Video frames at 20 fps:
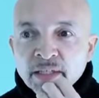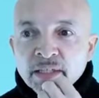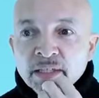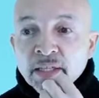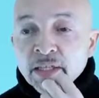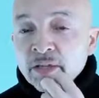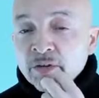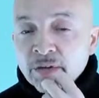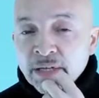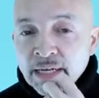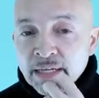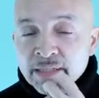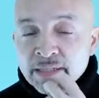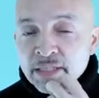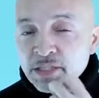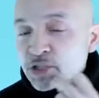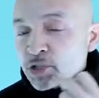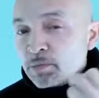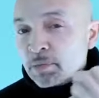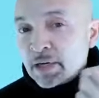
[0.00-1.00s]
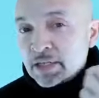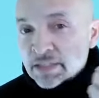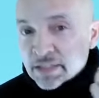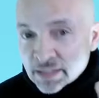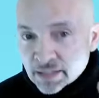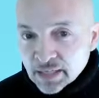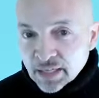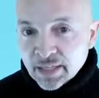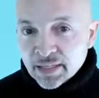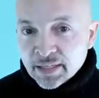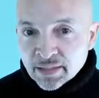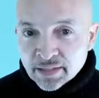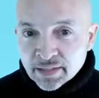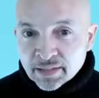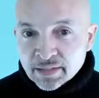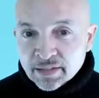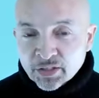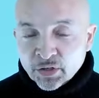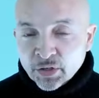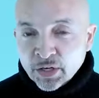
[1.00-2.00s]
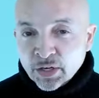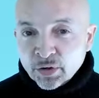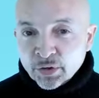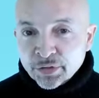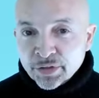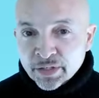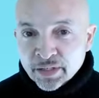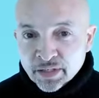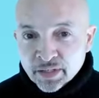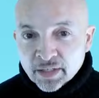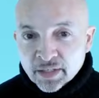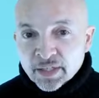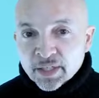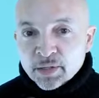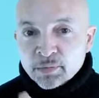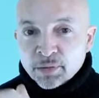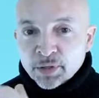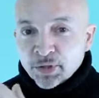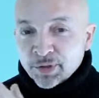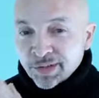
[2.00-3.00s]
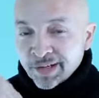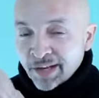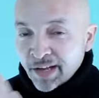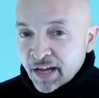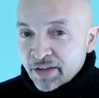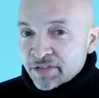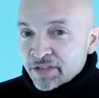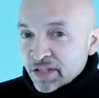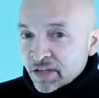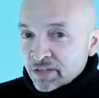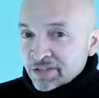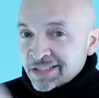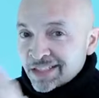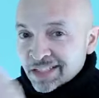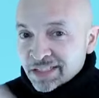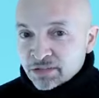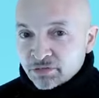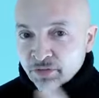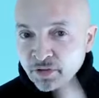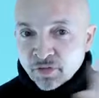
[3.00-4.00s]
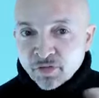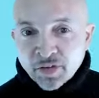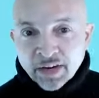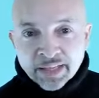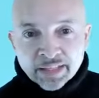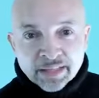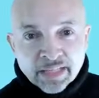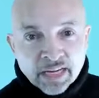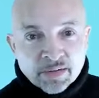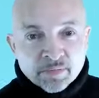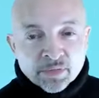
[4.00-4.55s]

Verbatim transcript: Then the reality is you might say that you're healthy, but your lifestyle doesn't reflect that.